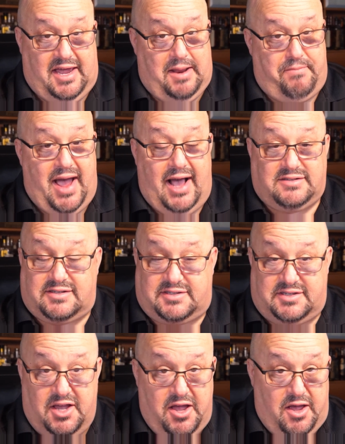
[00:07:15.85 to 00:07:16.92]
It
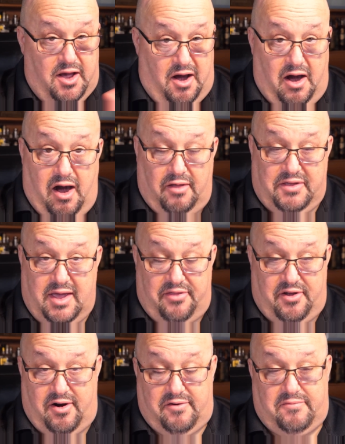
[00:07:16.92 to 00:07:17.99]
masks all the
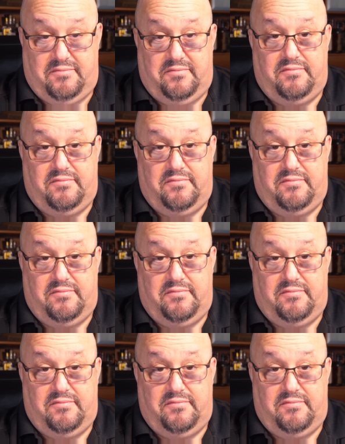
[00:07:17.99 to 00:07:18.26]
other